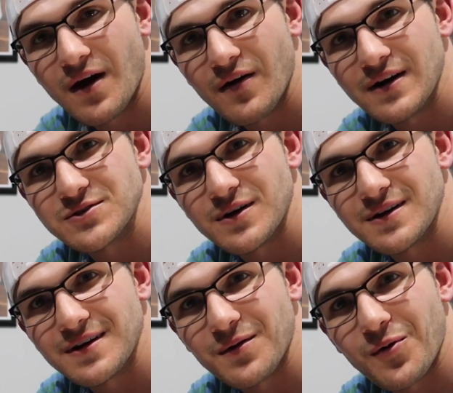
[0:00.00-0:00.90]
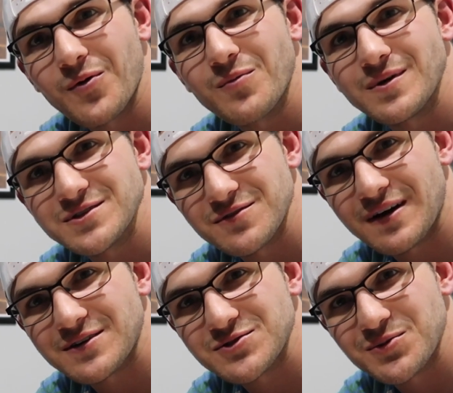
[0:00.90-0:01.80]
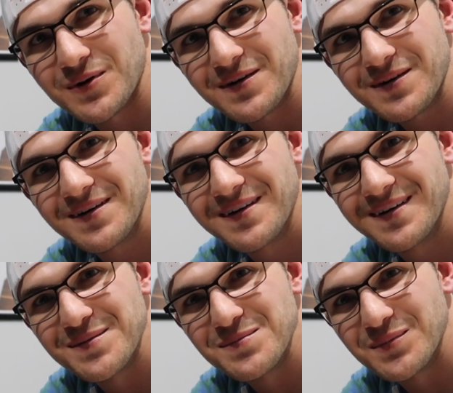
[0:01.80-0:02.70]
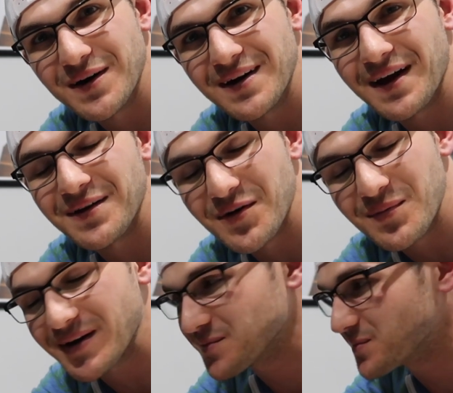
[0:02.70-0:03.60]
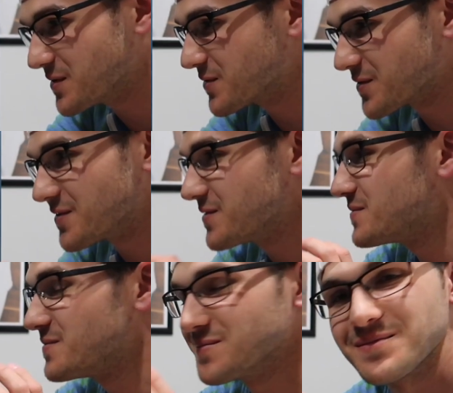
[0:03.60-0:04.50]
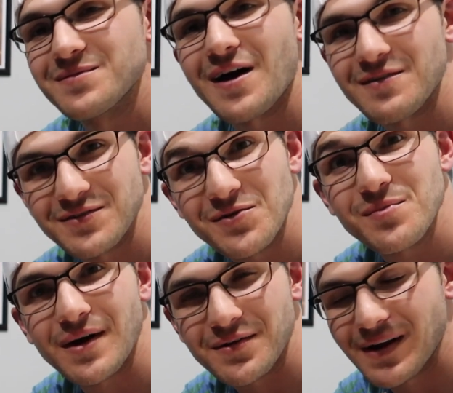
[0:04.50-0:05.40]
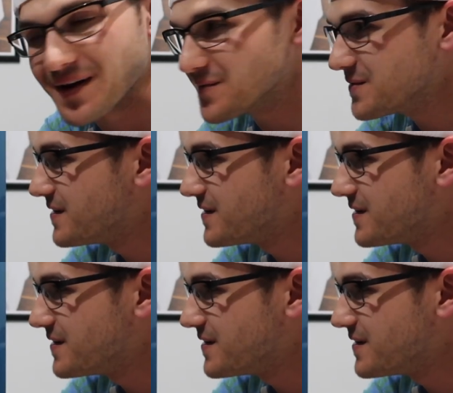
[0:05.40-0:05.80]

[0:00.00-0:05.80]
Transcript: All right, so I did a whole bunch of extra work, but I know my computer, I feel better now.